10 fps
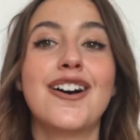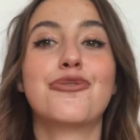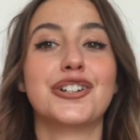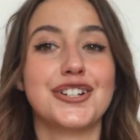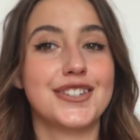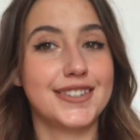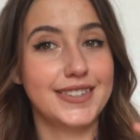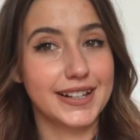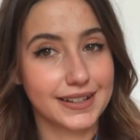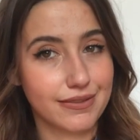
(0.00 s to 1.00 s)
whereas
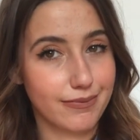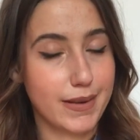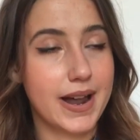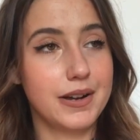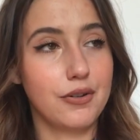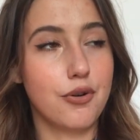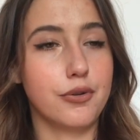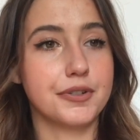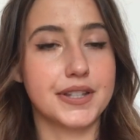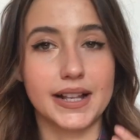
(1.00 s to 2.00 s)
the other
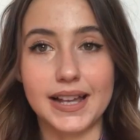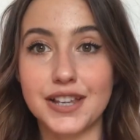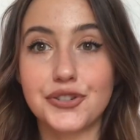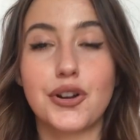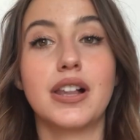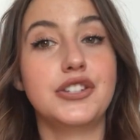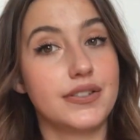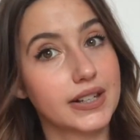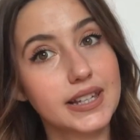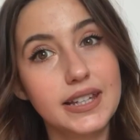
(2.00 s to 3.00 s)
halls like Astor College
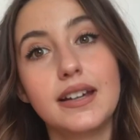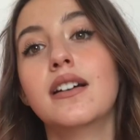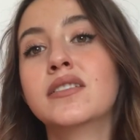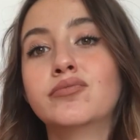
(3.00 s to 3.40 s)
have a key,